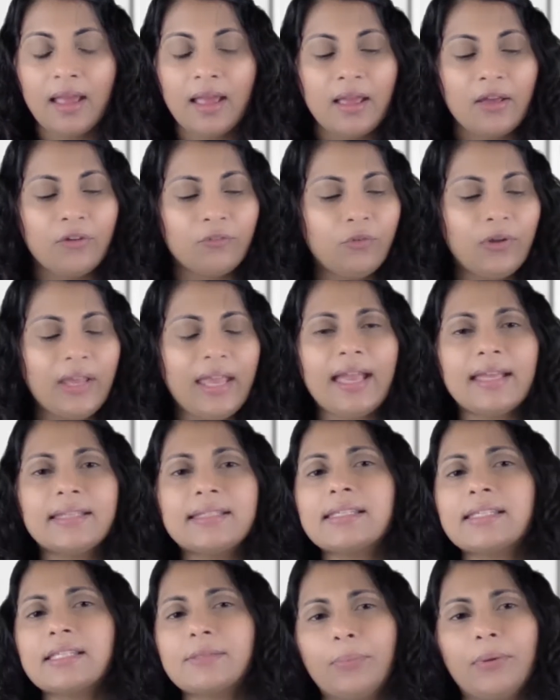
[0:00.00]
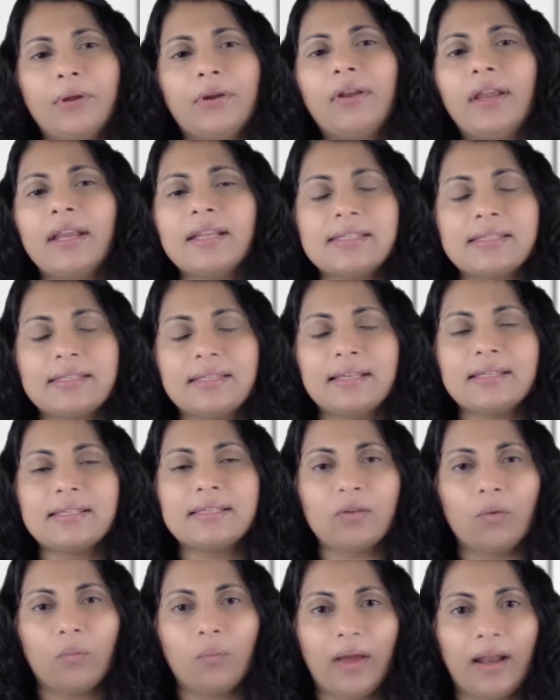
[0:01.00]
We experience
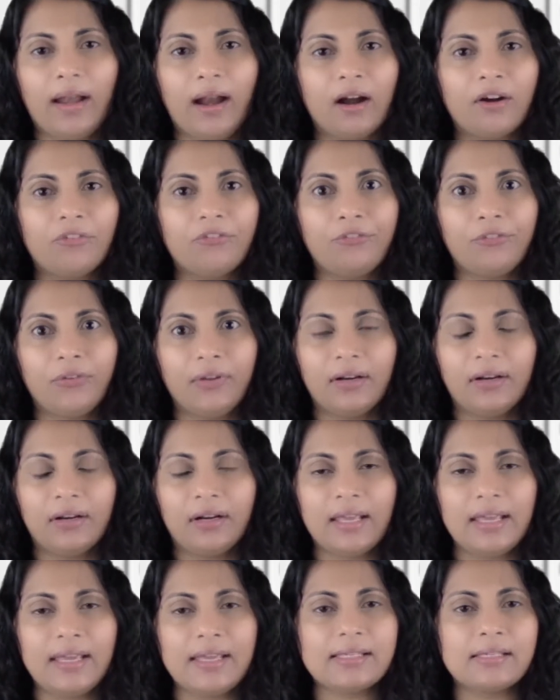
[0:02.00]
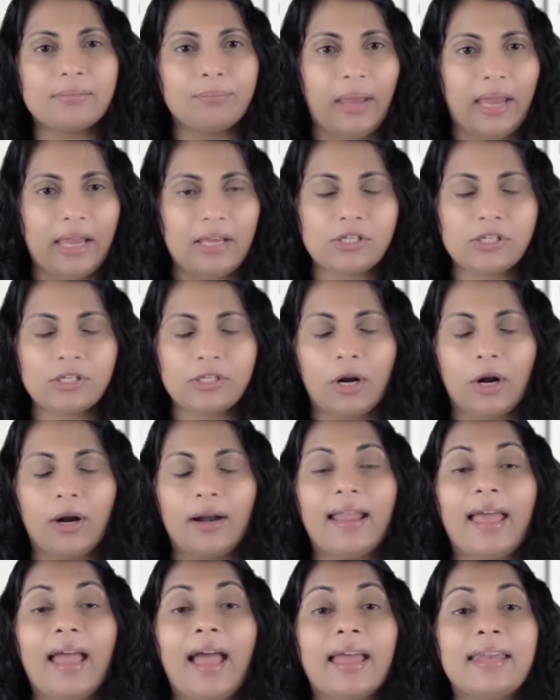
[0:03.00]
this when our fear is based
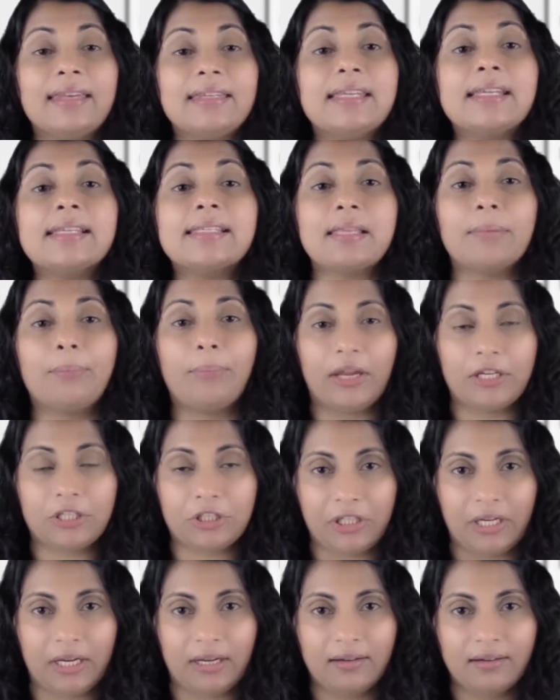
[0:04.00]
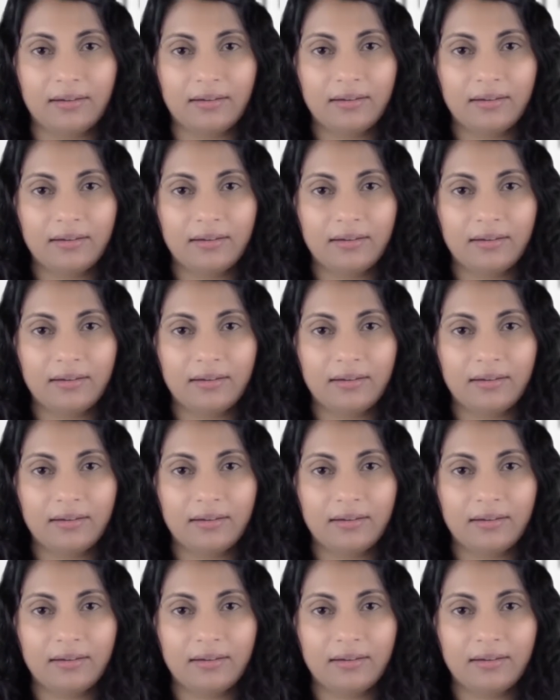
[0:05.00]
on anticipation.